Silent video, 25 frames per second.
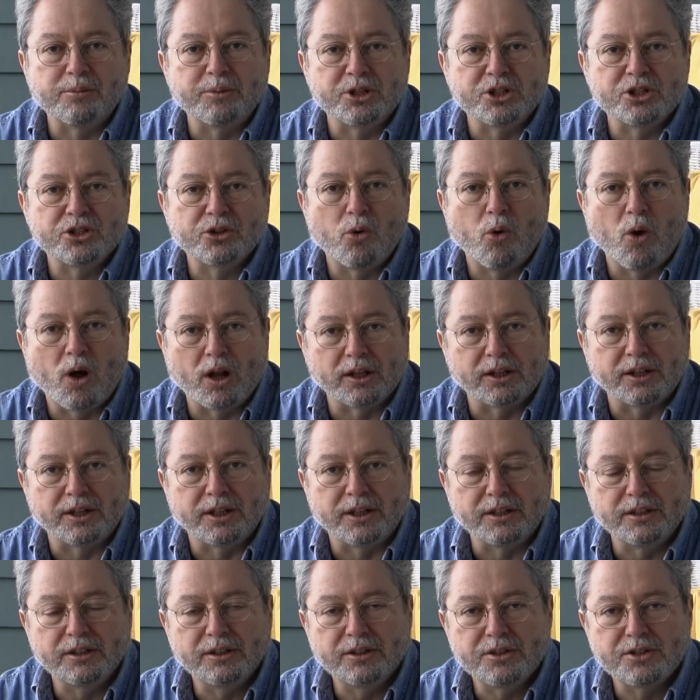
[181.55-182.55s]
image
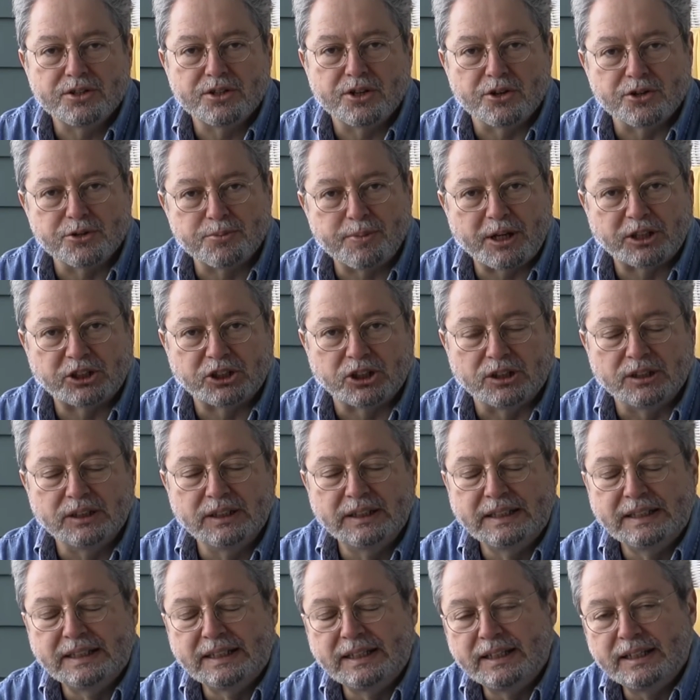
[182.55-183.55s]
quality so special
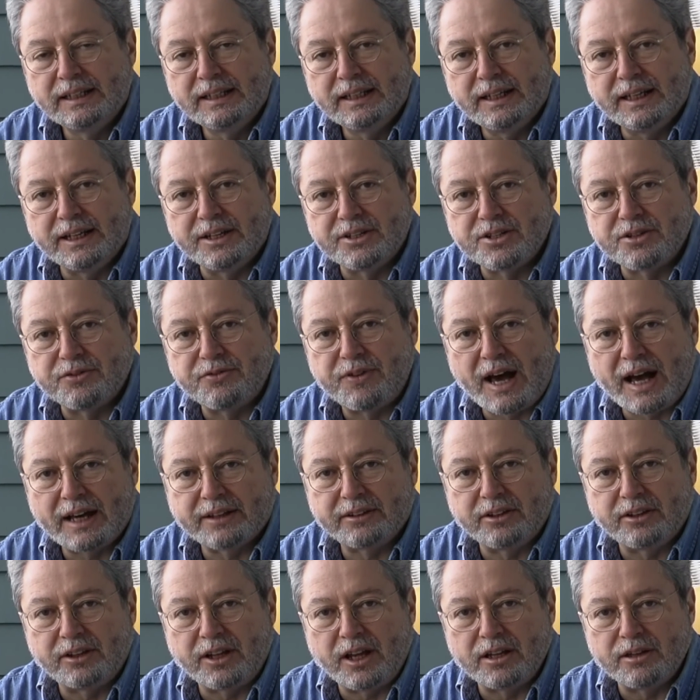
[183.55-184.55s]
is the
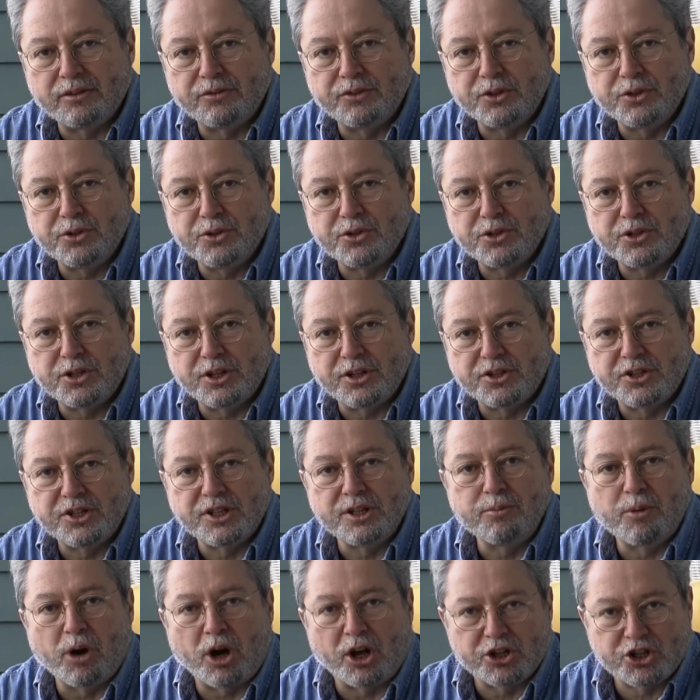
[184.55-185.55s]
fact that they have used a
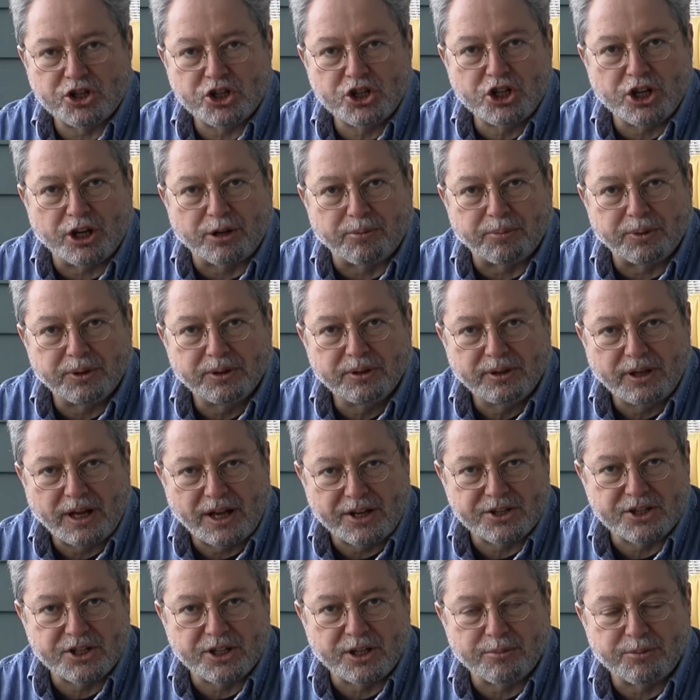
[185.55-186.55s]
CMOS chip
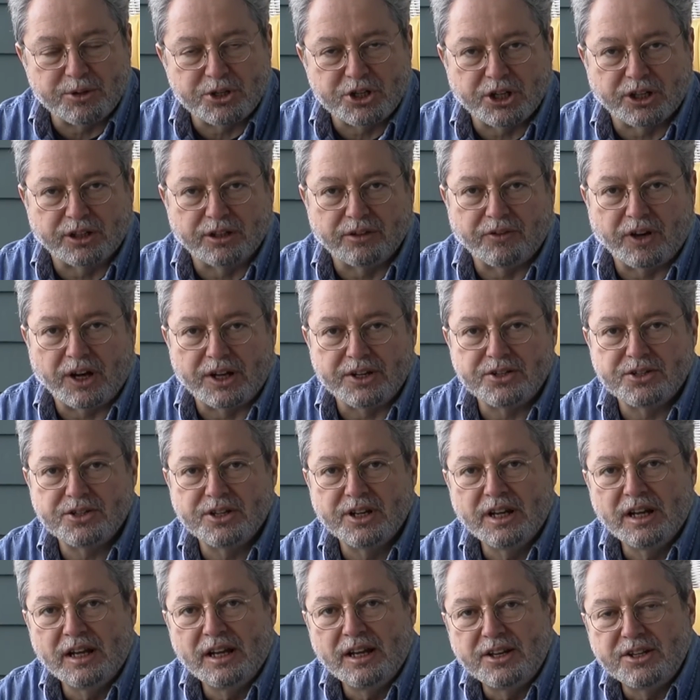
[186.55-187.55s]
as the imaging
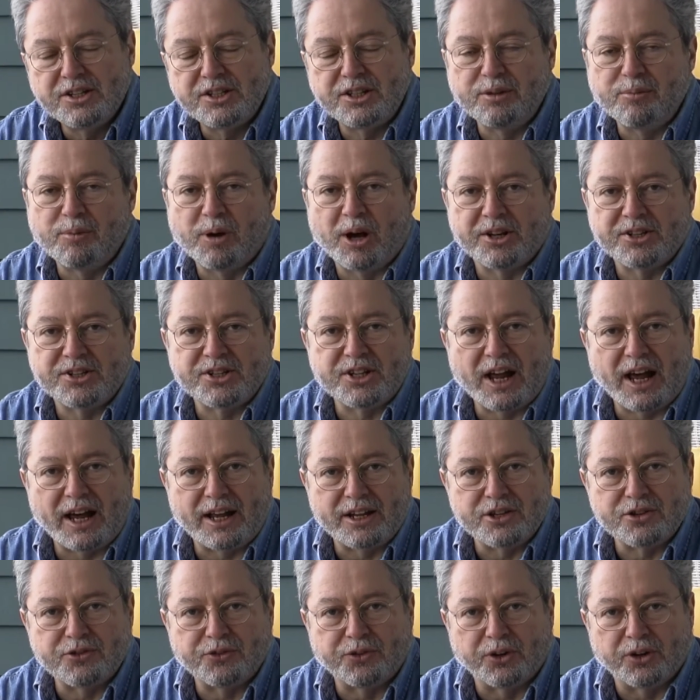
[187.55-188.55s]
device. CMOS
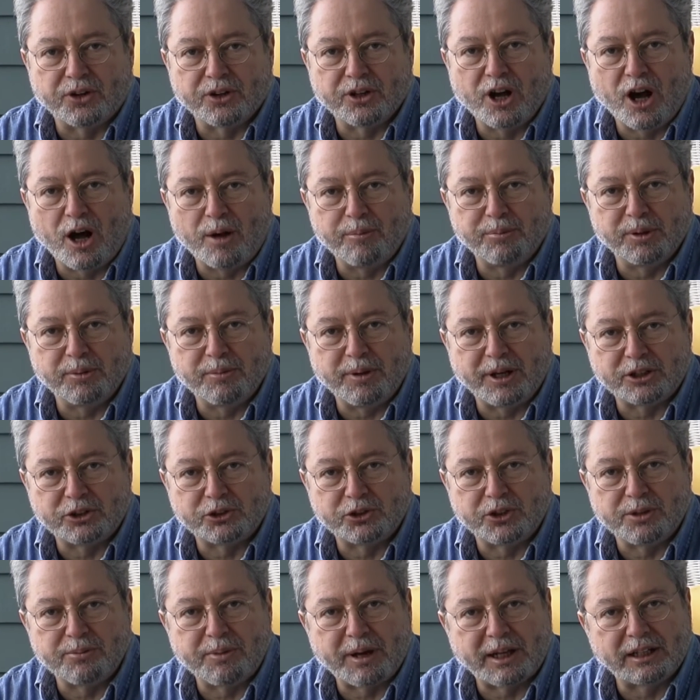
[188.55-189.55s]
stands for
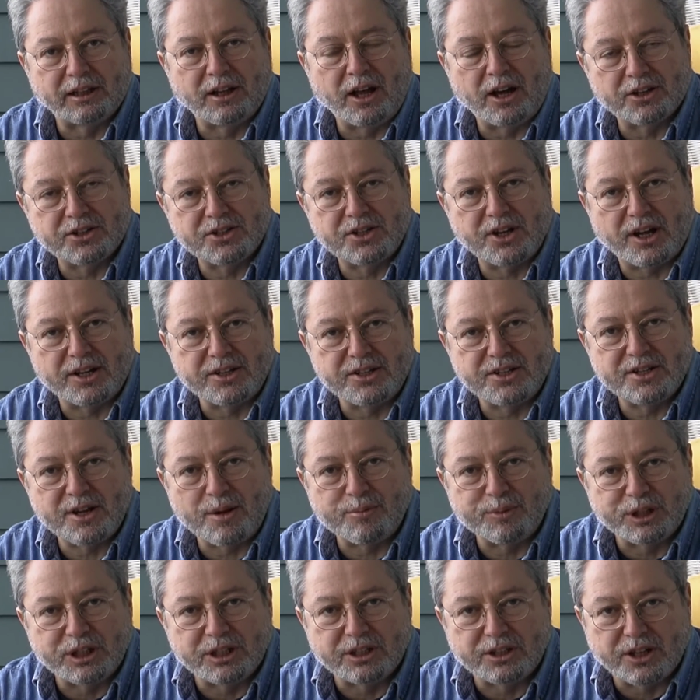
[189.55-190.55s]
complementary metal oxide
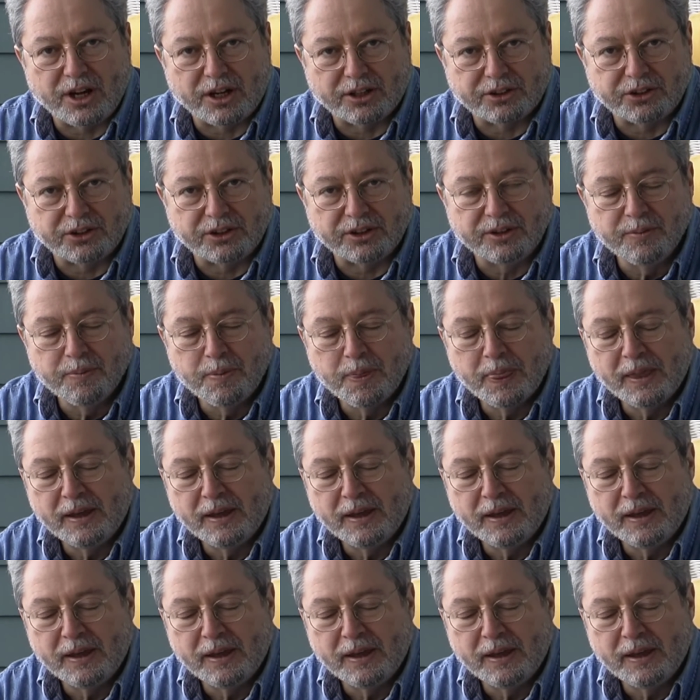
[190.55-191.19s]
semiconductor